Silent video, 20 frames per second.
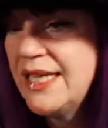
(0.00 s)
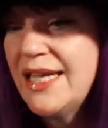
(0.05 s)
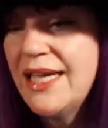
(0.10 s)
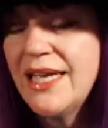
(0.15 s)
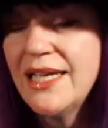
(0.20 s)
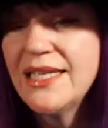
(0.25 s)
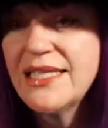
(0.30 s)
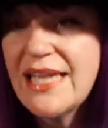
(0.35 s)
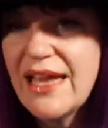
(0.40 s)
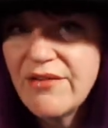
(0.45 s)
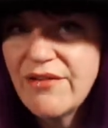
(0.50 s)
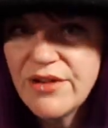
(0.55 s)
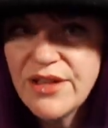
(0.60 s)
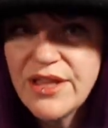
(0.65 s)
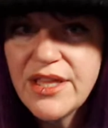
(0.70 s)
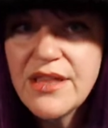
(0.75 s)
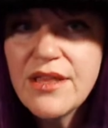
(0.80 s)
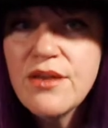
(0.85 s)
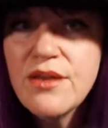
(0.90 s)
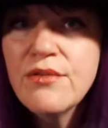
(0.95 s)
It's
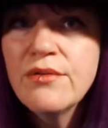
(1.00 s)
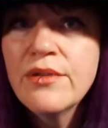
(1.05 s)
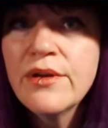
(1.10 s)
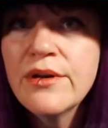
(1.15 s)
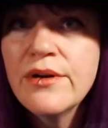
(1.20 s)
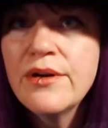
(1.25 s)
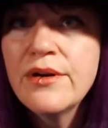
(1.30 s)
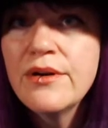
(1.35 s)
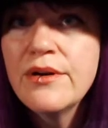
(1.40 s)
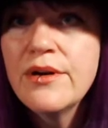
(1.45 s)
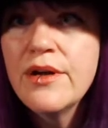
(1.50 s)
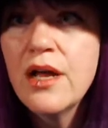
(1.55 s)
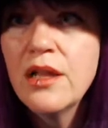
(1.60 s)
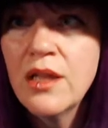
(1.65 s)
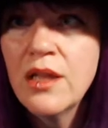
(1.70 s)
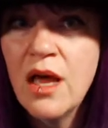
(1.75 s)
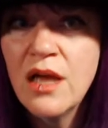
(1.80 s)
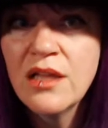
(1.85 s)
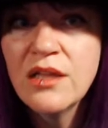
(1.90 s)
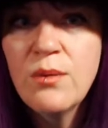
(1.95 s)
everything that you learn
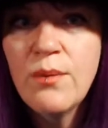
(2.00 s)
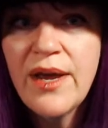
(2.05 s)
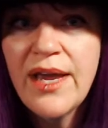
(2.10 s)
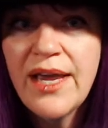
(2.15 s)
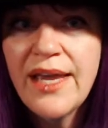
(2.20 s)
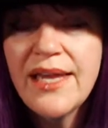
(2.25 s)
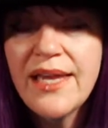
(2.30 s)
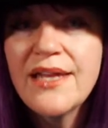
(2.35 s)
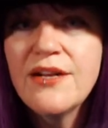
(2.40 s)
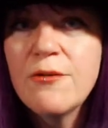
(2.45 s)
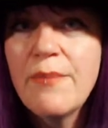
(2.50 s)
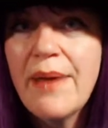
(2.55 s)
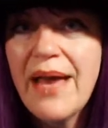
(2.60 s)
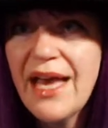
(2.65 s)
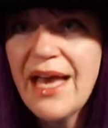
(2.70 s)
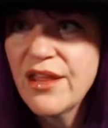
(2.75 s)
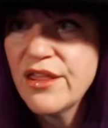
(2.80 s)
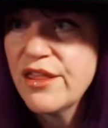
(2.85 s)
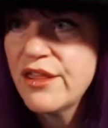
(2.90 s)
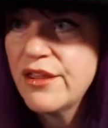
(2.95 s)
along the way in your
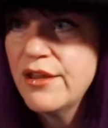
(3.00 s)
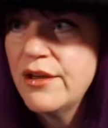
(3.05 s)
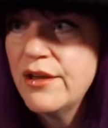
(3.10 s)
path.